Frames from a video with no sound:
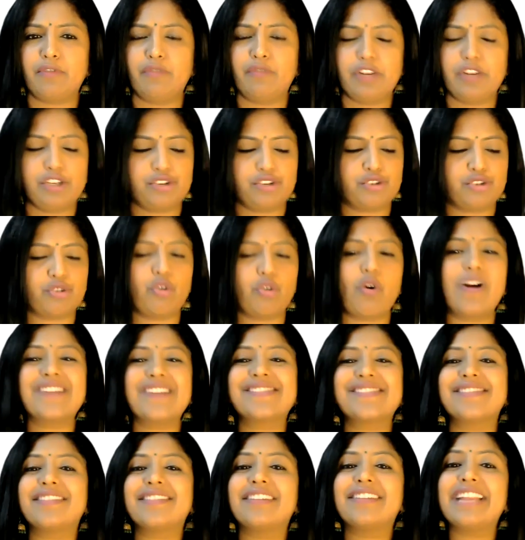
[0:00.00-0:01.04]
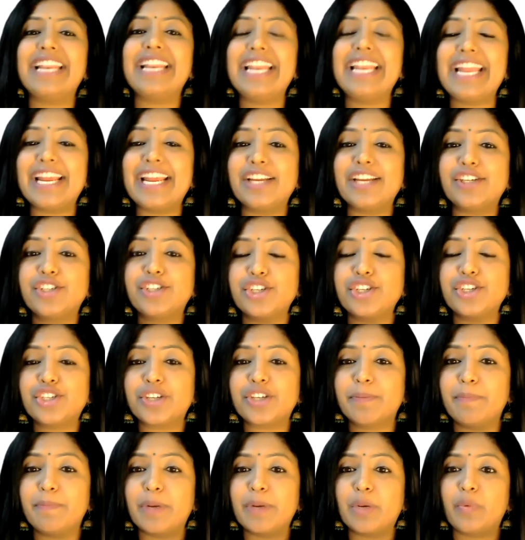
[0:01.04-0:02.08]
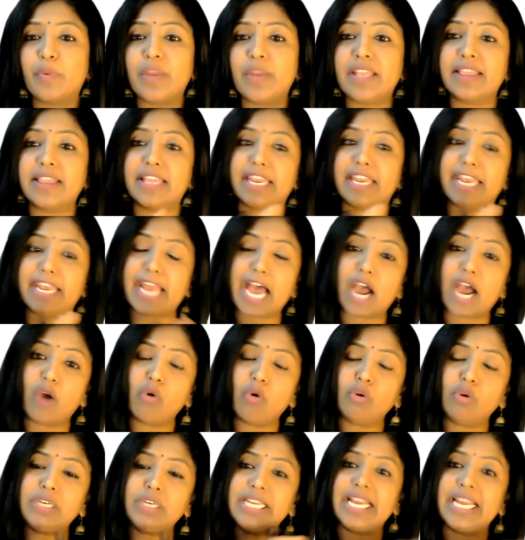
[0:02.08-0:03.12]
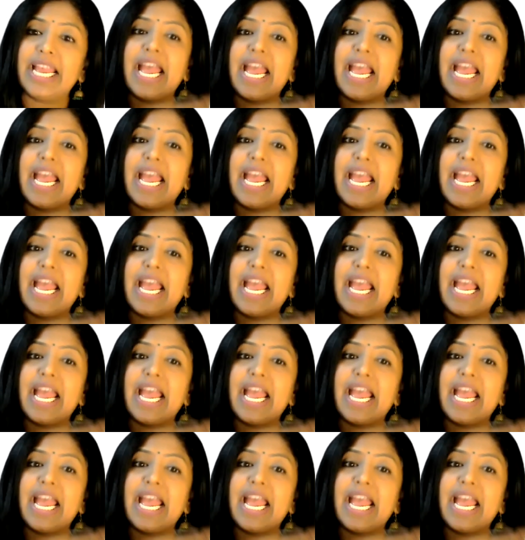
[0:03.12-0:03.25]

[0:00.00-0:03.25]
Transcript: will show us the relationship between the noun